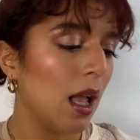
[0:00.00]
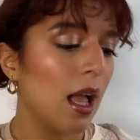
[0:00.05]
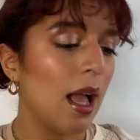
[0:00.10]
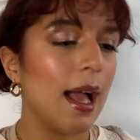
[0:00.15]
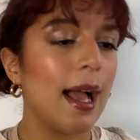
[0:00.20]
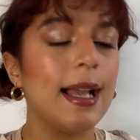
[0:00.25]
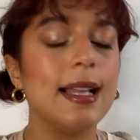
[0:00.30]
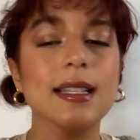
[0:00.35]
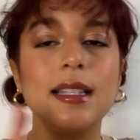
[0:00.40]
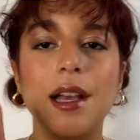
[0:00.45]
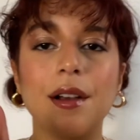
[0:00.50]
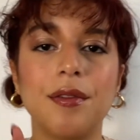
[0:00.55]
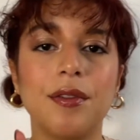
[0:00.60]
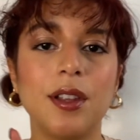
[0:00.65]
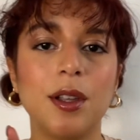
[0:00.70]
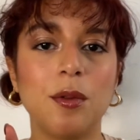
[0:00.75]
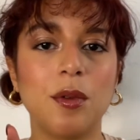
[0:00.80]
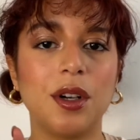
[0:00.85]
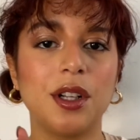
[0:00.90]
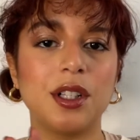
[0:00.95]
I definitely
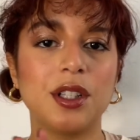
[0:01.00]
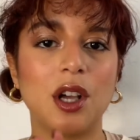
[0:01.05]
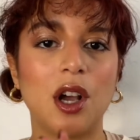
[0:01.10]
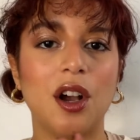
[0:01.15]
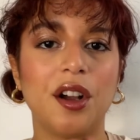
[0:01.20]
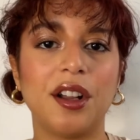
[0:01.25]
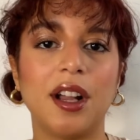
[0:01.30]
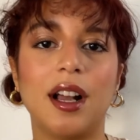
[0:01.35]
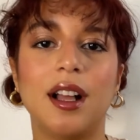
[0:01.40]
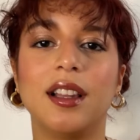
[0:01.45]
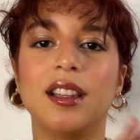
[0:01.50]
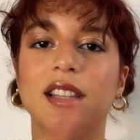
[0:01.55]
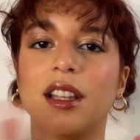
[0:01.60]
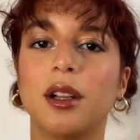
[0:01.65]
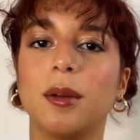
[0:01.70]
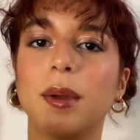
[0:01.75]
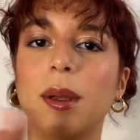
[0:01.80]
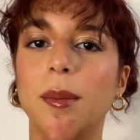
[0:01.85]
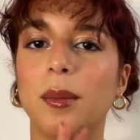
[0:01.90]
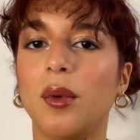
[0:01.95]
want to talk a little
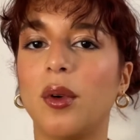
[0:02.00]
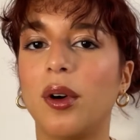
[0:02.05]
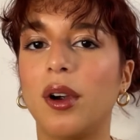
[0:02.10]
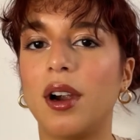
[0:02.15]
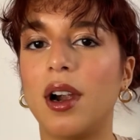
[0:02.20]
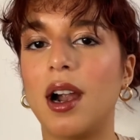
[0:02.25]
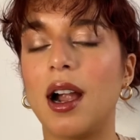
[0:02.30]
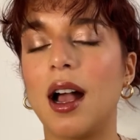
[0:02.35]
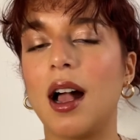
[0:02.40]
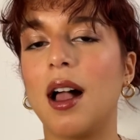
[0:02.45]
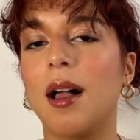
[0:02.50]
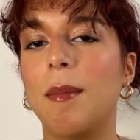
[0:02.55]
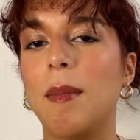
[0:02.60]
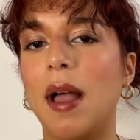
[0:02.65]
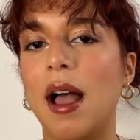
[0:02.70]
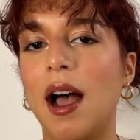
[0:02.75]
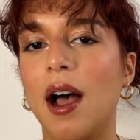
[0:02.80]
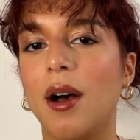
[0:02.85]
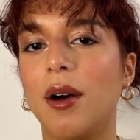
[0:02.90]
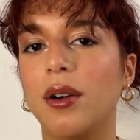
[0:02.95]
bit more
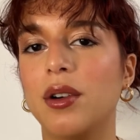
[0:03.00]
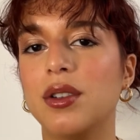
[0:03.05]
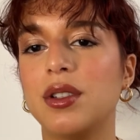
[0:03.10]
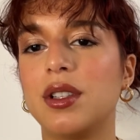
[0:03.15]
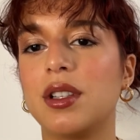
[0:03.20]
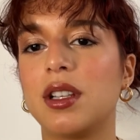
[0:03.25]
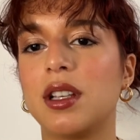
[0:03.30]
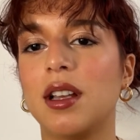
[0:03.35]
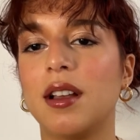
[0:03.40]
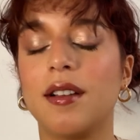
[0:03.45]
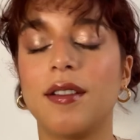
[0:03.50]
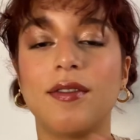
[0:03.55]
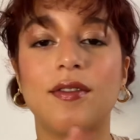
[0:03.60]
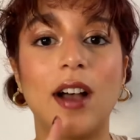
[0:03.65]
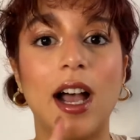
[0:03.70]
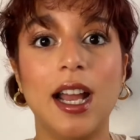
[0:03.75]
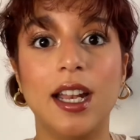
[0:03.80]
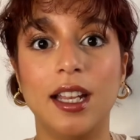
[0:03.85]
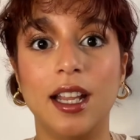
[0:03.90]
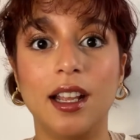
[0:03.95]
about
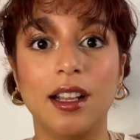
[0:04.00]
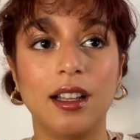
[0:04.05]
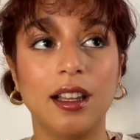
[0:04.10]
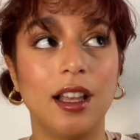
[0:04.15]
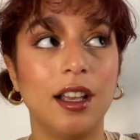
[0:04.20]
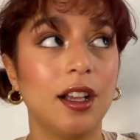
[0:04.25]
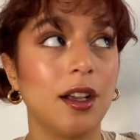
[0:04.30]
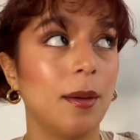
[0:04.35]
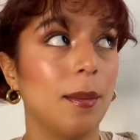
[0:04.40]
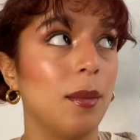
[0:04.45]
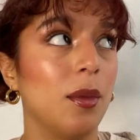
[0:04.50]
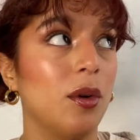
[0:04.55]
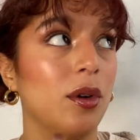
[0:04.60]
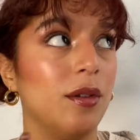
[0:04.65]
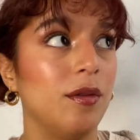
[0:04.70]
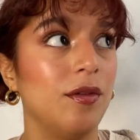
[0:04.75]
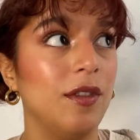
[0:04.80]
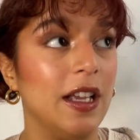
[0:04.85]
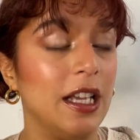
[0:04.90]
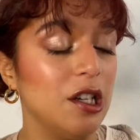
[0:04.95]
finding like
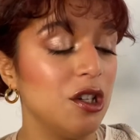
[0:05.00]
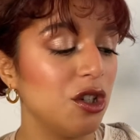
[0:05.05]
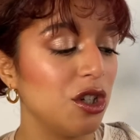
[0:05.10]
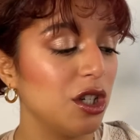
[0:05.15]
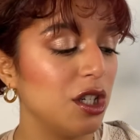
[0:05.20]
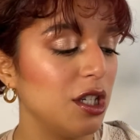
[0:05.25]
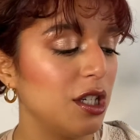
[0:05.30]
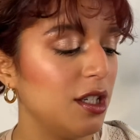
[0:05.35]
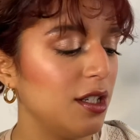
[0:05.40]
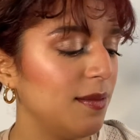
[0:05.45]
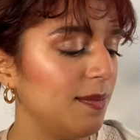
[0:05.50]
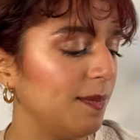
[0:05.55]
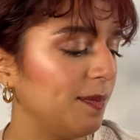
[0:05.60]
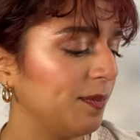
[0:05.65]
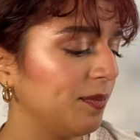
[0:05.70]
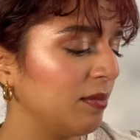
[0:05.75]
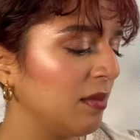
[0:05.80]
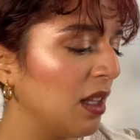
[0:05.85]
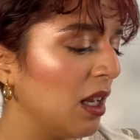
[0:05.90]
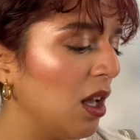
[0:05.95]
motivation
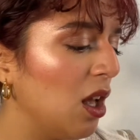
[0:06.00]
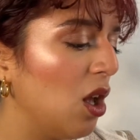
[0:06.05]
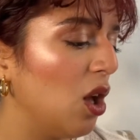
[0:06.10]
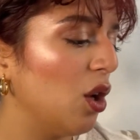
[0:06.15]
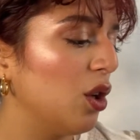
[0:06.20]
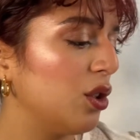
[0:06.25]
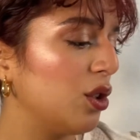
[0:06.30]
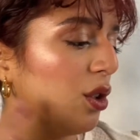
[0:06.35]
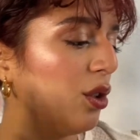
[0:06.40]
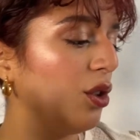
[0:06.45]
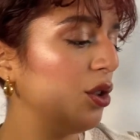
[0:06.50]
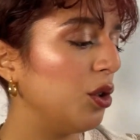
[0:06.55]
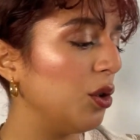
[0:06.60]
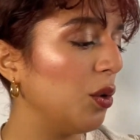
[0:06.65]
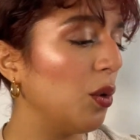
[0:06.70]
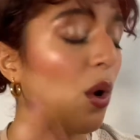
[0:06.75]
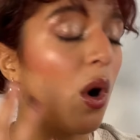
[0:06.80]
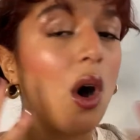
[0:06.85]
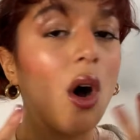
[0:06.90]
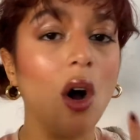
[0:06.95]
to
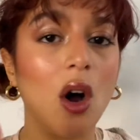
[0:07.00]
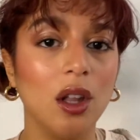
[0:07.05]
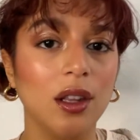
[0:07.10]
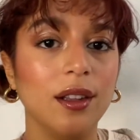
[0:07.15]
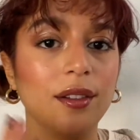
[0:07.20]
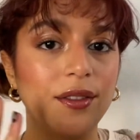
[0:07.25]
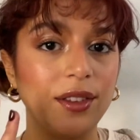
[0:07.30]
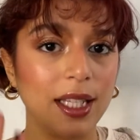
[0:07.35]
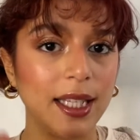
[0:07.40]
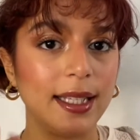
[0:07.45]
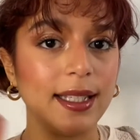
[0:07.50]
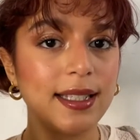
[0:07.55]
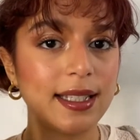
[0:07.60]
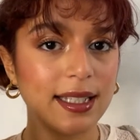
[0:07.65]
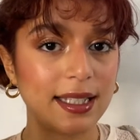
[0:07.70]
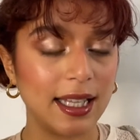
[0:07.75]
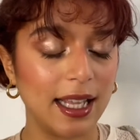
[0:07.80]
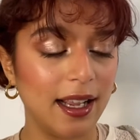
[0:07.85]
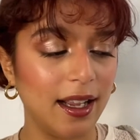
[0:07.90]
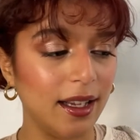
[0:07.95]
do all of these
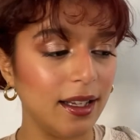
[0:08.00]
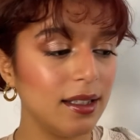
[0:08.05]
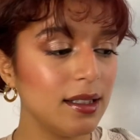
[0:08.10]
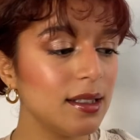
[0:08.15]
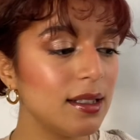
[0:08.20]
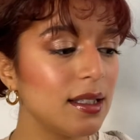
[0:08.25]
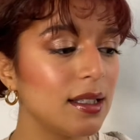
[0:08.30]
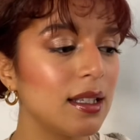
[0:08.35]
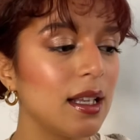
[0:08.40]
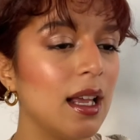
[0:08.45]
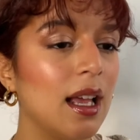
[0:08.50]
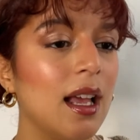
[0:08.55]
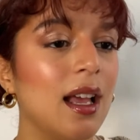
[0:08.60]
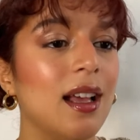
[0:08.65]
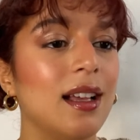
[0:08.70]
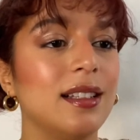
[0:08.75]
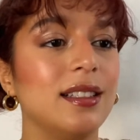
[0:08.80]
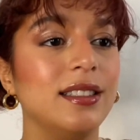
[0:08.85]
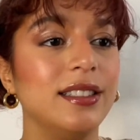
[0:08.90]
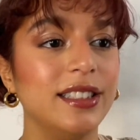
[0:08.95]
things.
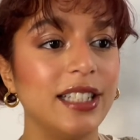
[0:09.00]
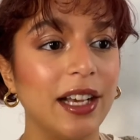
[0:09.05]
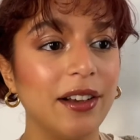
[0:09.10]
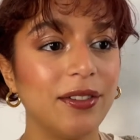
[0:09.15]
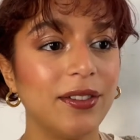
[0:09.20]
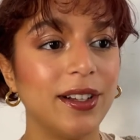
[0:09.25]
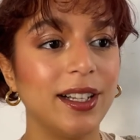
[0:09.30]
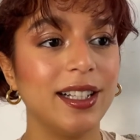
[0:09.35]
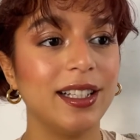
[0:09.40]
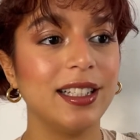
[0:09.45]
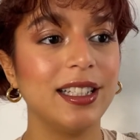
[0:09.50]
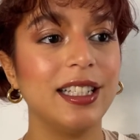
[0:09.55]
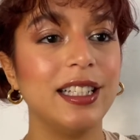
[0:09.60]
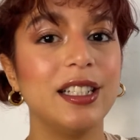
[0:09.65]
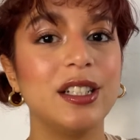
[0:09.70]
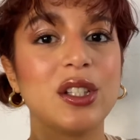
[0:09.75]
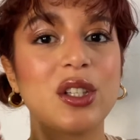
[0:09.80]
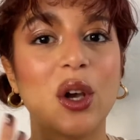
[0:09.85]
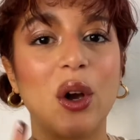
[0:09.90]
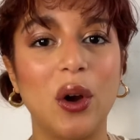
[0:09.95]
Definitely
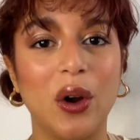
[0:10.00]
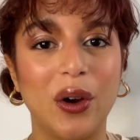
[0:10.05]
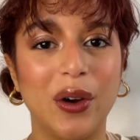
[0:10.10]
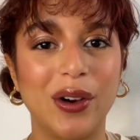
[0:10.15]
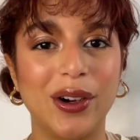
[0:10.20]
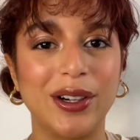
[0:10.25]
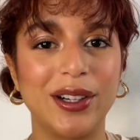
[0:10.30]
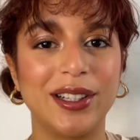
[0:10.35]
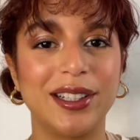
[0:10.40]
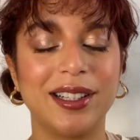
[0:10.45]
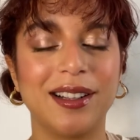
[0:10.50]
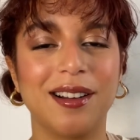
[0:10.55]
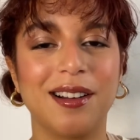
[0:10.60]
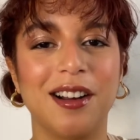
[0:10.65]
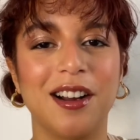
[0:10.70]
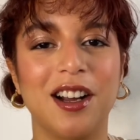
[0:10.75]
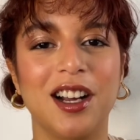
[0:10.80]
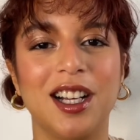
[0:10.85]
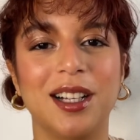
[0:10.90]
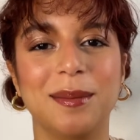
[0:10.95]
is hard,
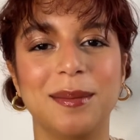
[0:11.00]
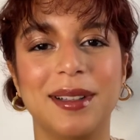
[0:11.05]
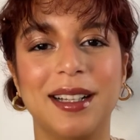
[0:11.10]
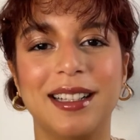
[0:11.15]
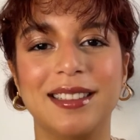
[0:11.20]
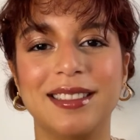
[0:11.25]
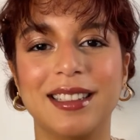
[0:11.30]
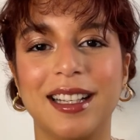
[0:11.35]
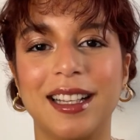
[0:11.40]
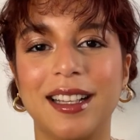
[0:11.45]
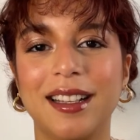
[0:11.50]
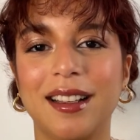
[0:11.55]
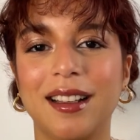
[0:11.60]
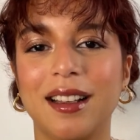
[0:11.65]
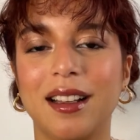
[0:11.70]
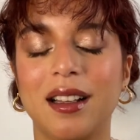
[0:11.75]
and like